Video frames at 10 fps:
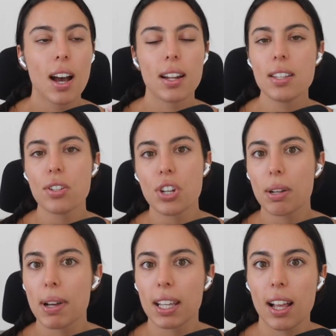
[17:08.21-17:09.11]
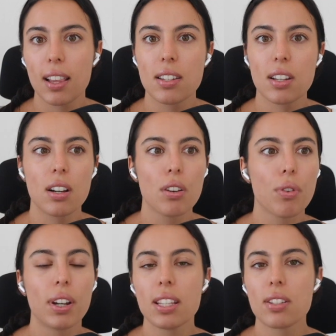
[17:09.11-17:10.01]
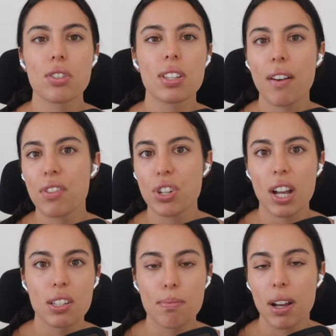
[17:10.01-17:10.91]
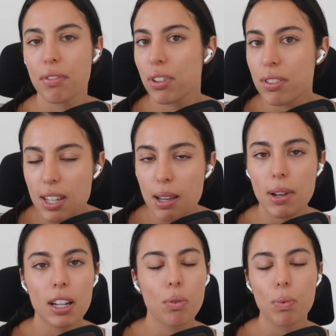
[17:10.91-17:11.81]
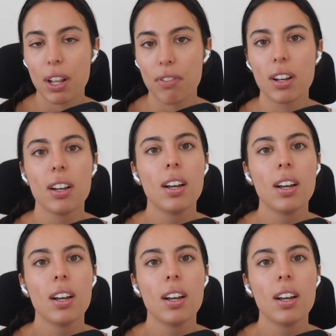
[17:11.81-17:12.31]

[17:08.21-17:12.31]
I need to check my calendar, or I need to just have a chat to my fiance about it, whatever.